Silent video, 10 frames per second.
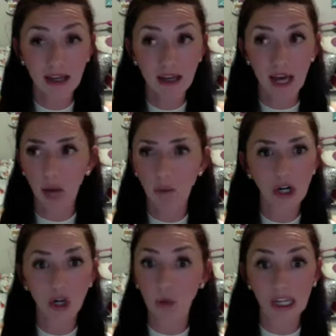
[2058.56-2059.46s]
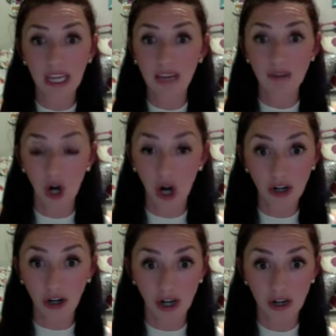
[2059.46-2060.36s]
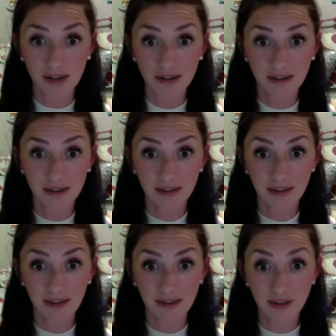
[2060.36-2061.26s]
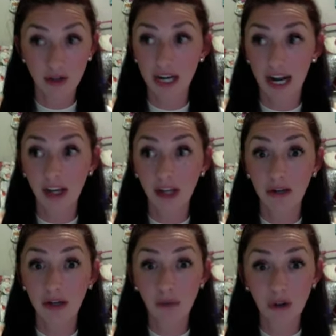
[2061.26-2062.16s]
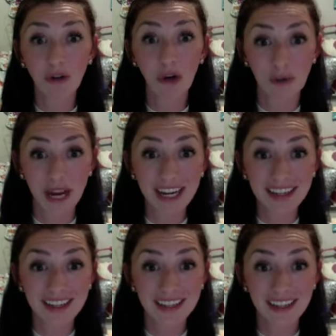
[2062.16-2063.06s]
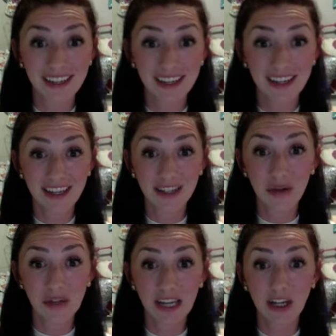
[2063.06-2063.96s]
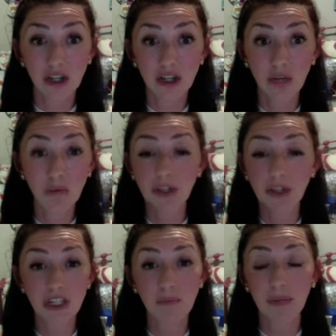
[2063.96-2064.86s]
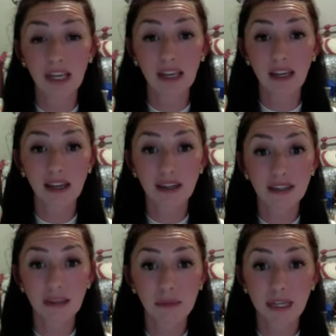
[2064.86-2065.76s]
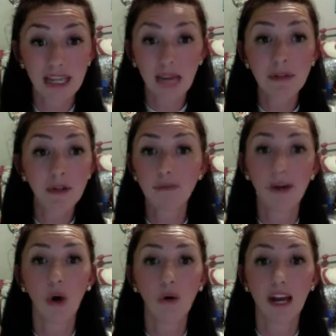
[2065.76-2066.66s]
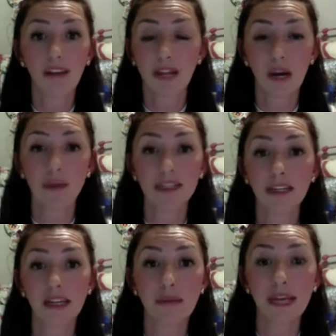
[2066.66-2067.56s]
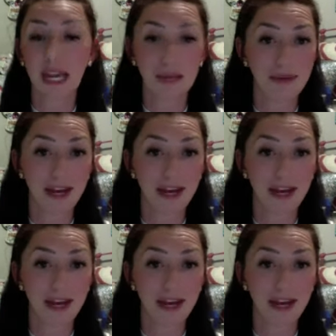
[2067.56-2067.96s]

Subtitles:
I wanted to work even harder so that I could prove her right, so that she wouldn't just be because I've been told my whole life that I wasn't going to be anybody.